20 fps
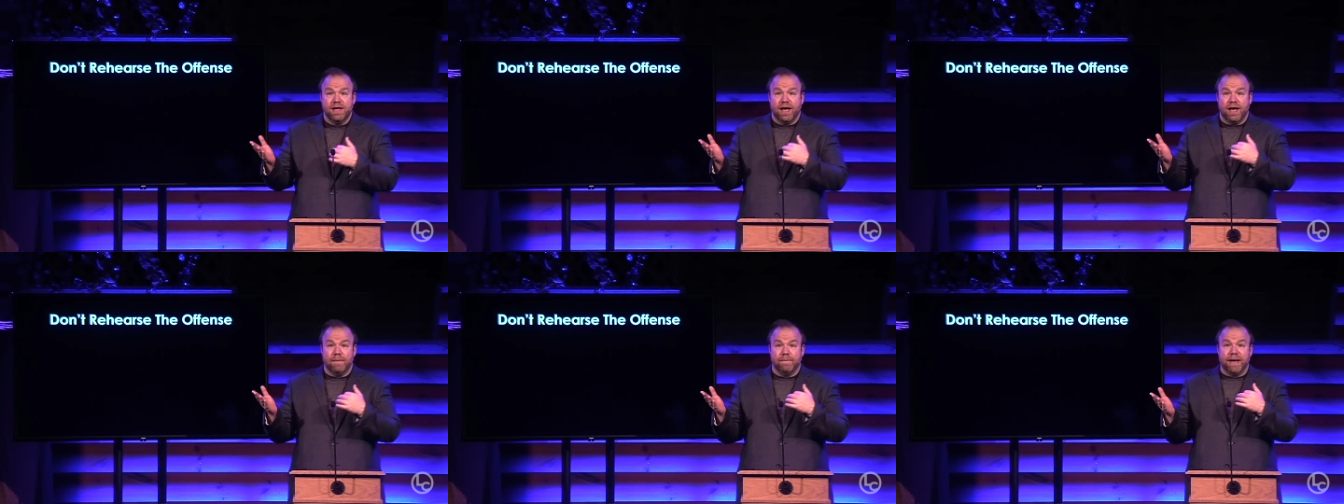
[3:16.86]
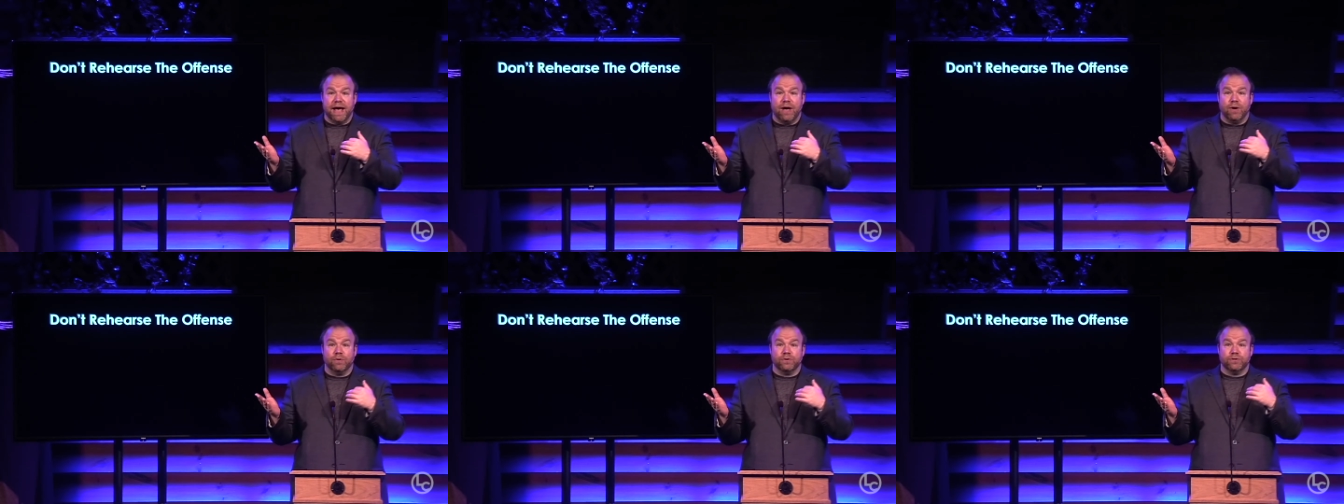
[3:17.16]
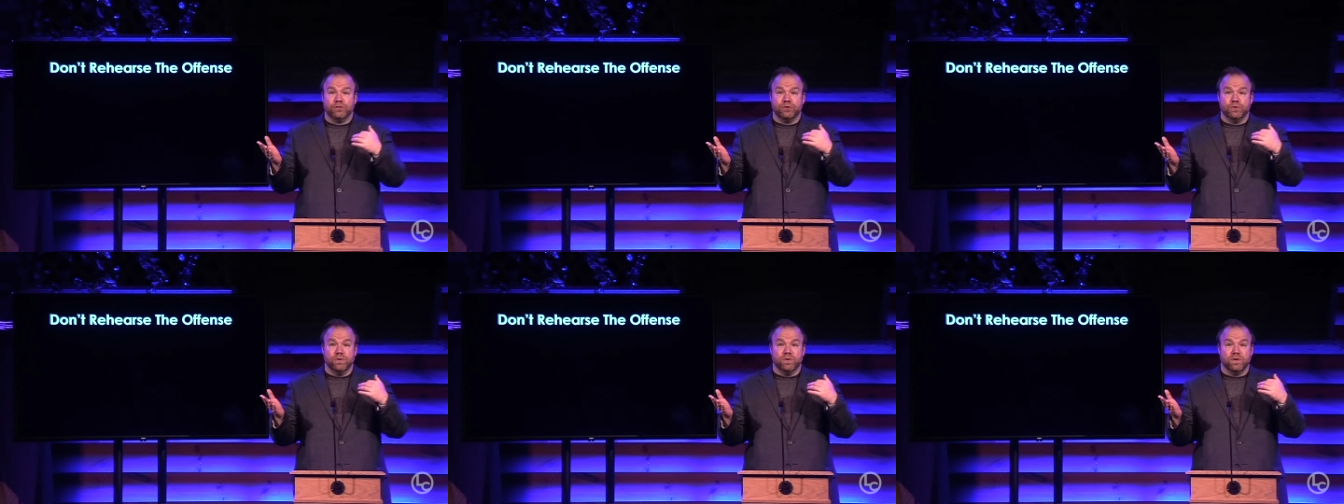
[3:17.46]
about
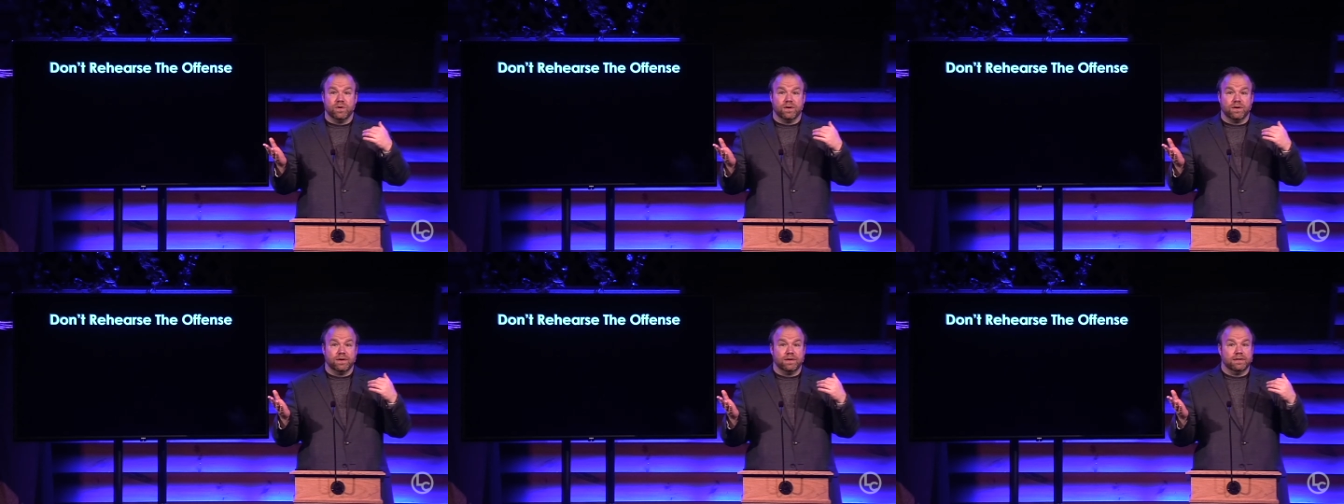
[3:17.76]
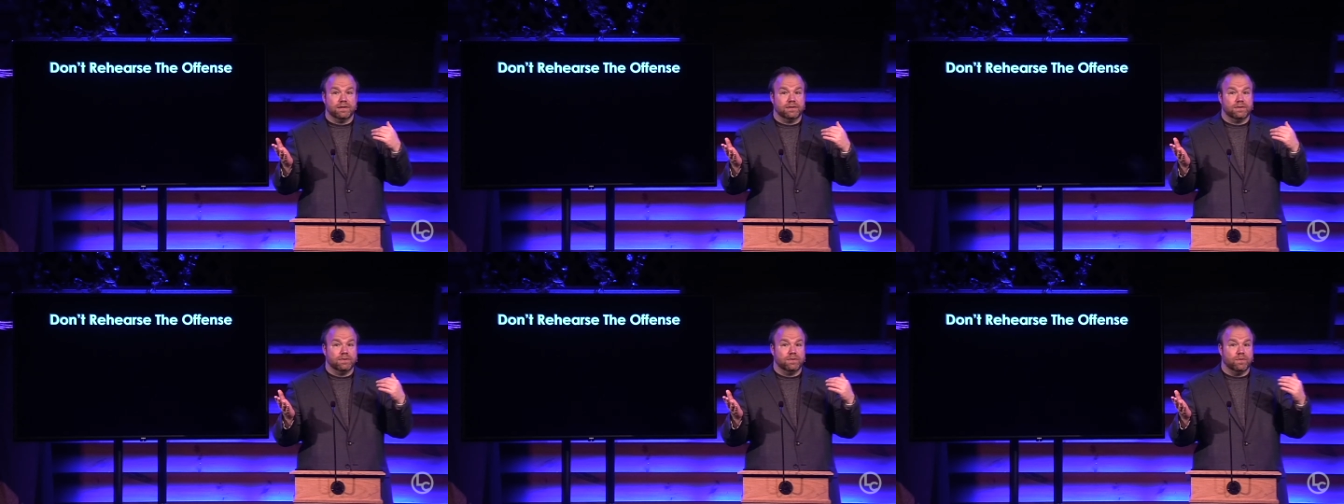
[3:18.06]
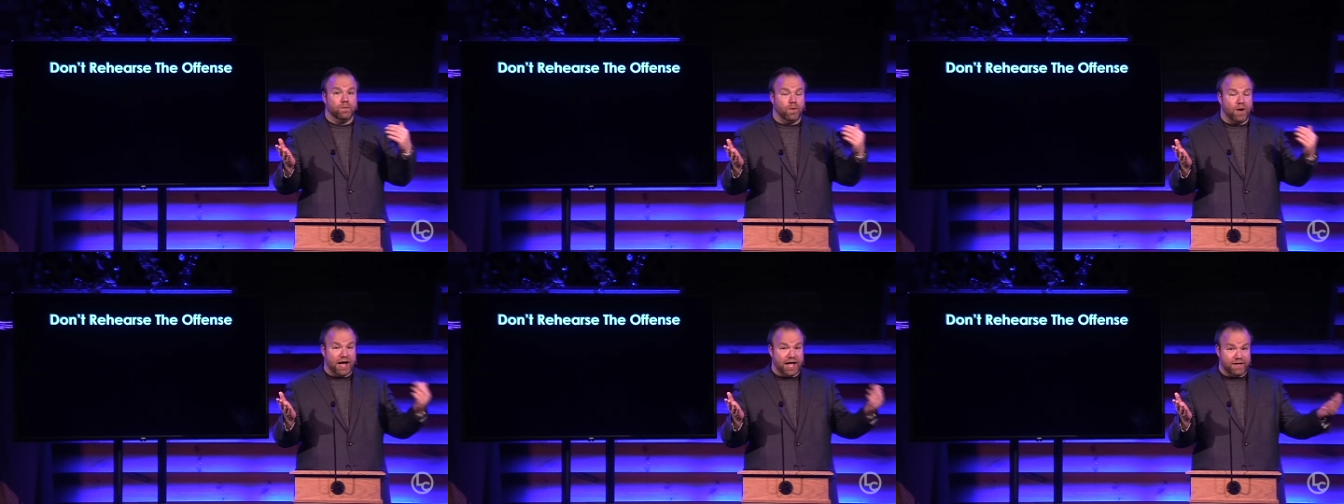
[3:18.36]
your
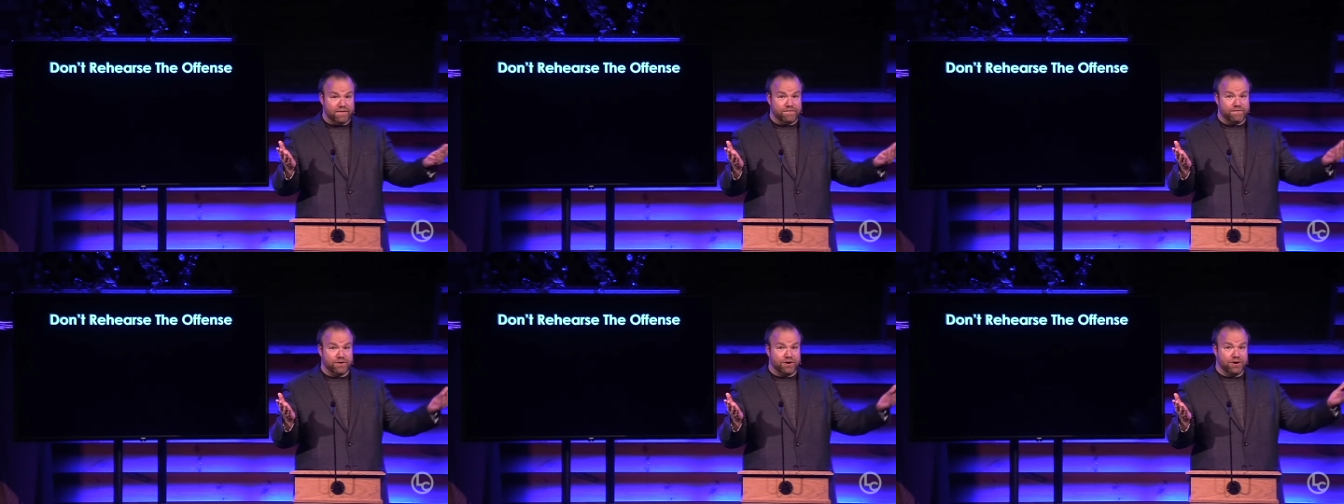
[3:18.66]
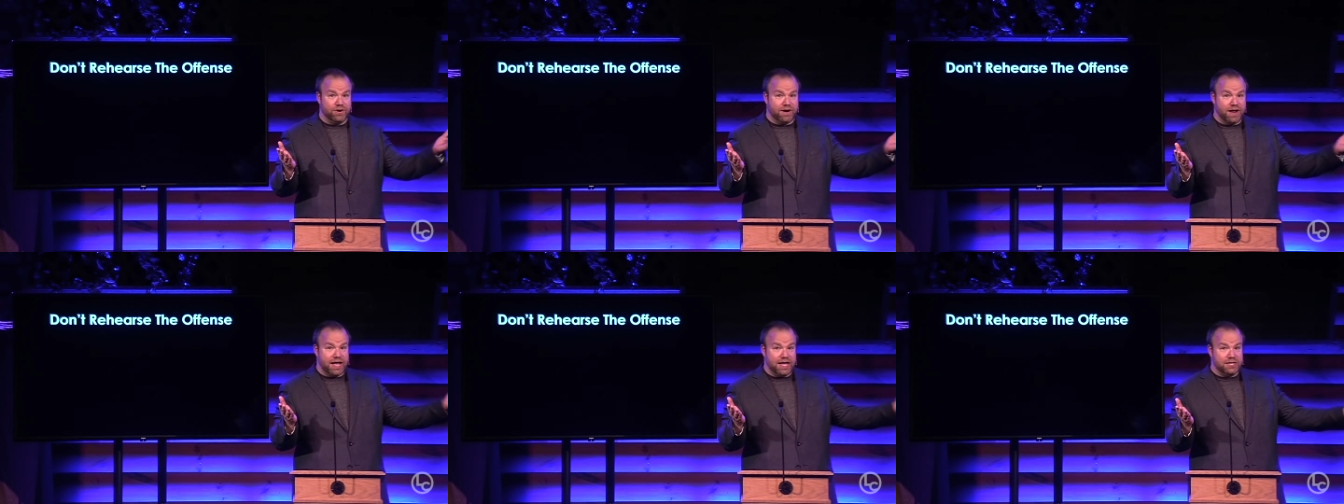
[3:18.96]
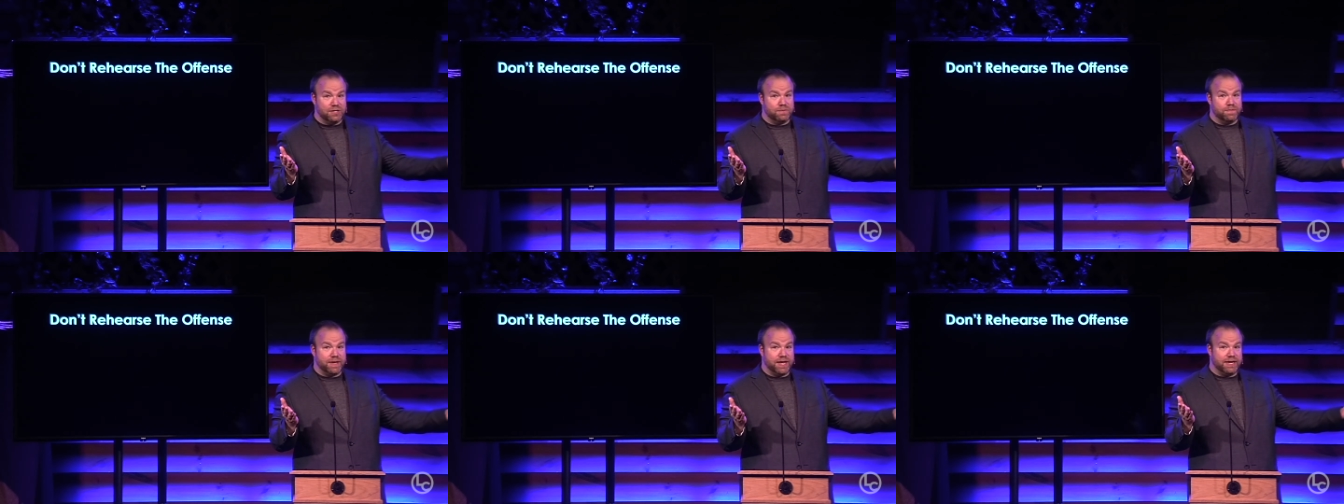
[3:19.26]
wife or your
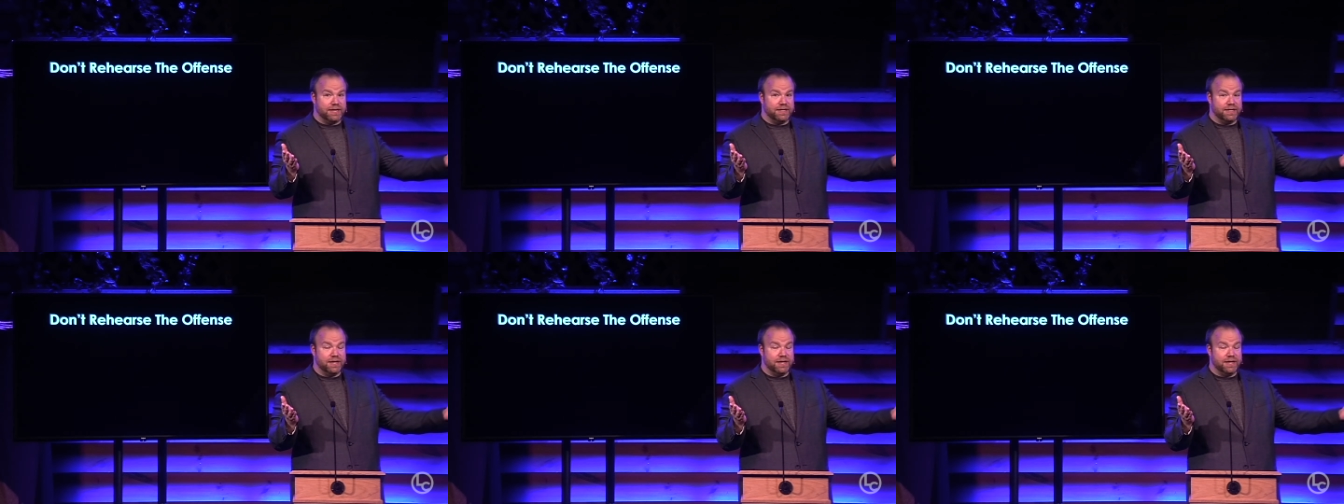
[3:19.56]
husband.